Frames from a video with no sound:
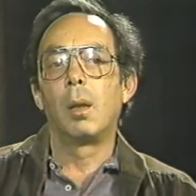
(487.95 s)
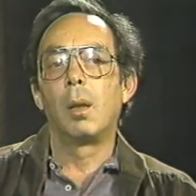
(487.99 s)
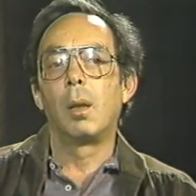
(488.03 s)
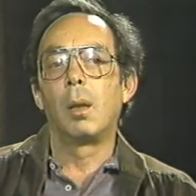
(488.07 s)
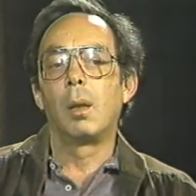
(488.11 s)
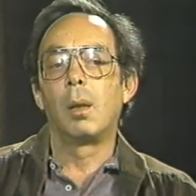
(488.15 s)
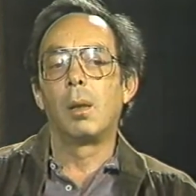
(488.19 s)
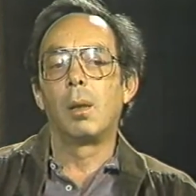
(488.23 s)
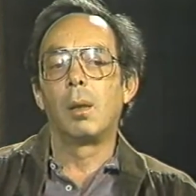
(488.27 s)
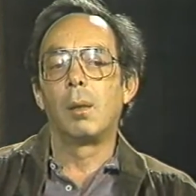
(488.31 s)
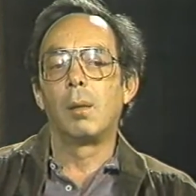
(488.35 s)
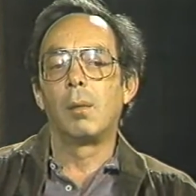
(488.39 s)

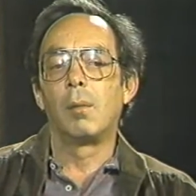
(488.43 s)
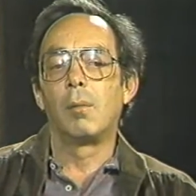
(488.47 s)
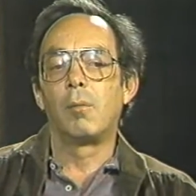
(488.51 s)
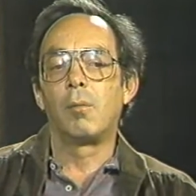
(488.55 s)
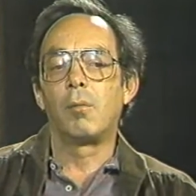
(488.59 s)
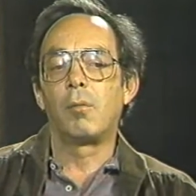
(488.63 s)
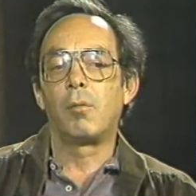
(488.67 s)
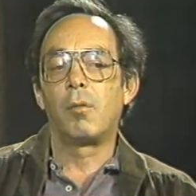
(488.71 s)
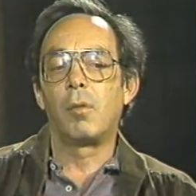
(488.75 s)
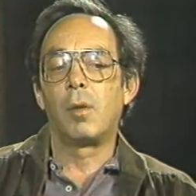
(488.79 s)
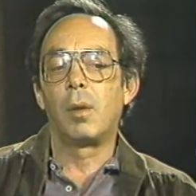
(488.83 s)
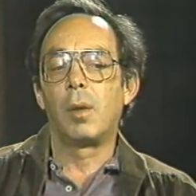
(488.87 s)
uh,
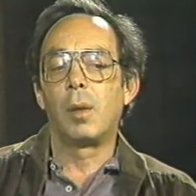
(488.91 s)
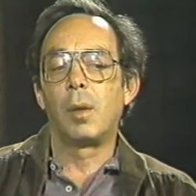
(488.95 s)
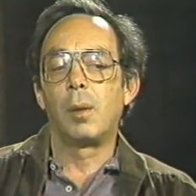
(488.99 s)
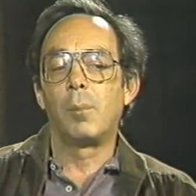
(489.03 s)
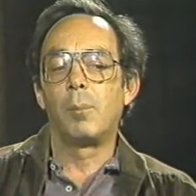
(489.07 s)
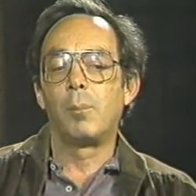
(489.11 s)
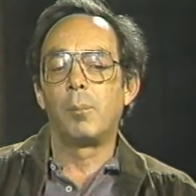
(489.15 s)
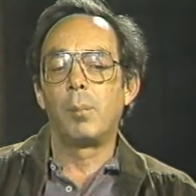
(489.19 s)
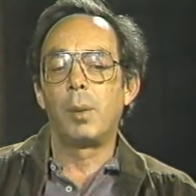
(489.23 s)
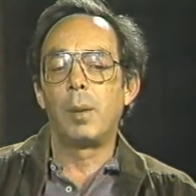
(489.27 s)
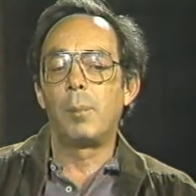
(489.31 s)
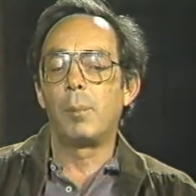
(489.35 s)

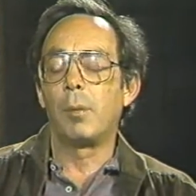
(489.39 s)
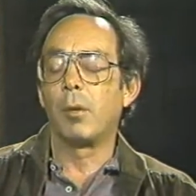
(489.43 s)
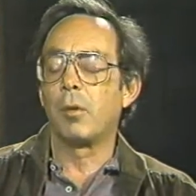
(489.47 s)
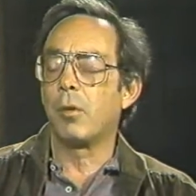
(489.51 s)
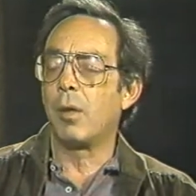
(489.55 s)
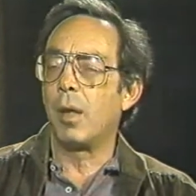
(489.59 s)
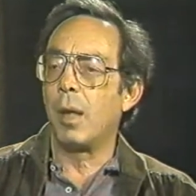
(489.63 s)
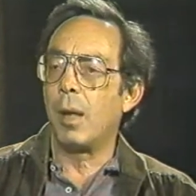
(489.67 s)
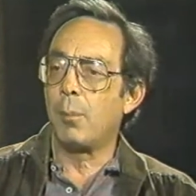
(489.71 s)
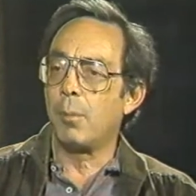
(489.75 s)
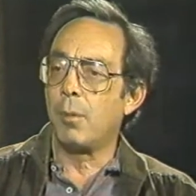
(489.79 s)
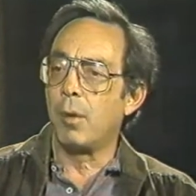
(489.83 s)
from people
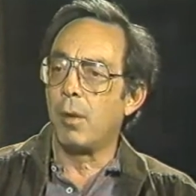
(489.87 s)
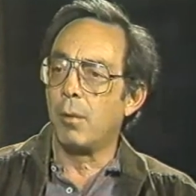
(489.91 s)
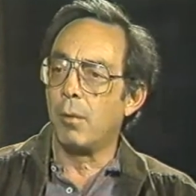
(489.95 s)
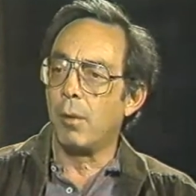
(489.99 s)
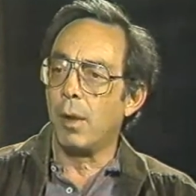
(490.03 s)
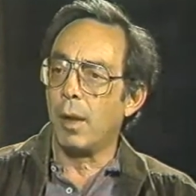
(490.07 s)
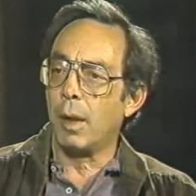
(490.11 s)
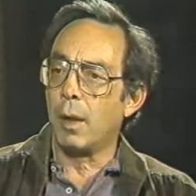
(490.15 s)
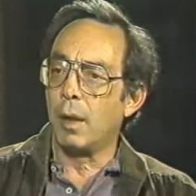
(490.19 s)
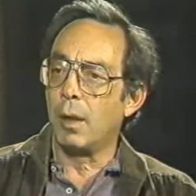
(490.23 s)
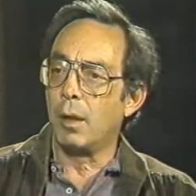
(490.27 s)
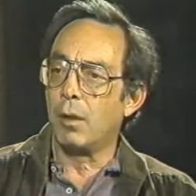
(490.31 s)
trapped in the
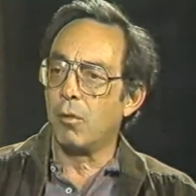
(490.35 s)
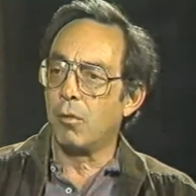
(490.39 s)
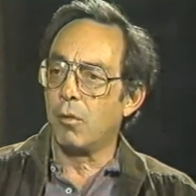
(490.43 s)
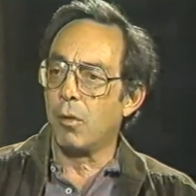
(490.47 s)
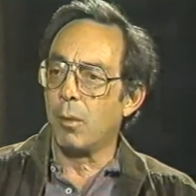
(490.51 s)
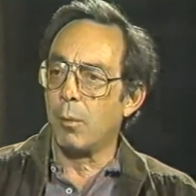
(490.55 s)
wreckage,